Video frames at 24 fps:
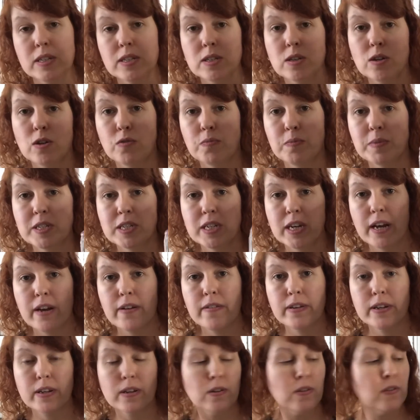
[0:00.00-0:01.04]
sort of
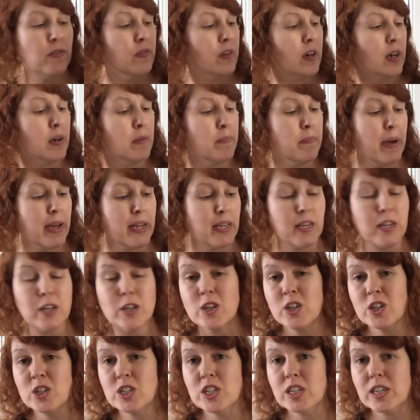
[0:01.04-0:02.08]
material for making
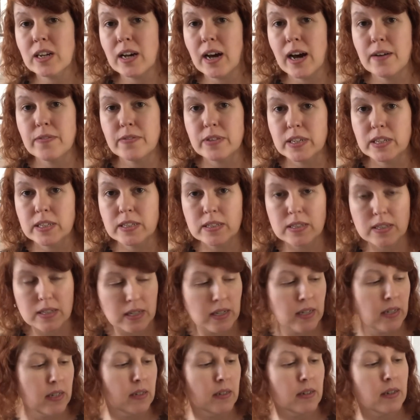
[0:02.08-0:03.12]
cushion covers
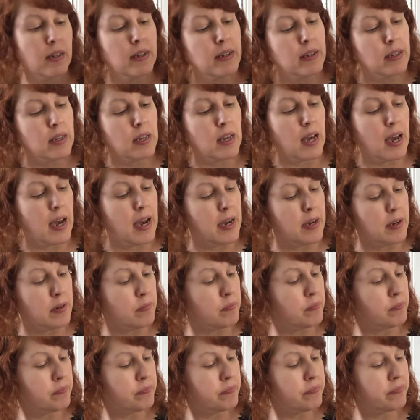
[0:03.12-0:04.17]
and
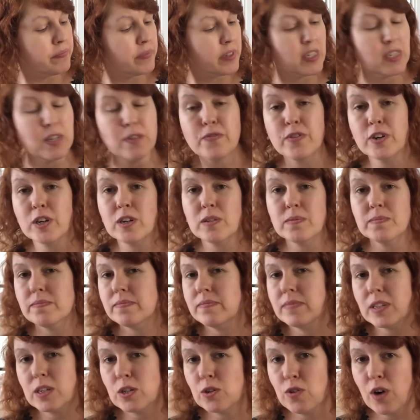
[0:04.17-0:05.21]
different
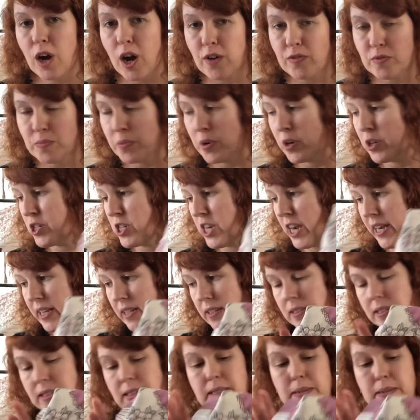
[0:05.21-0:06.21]
craft projects.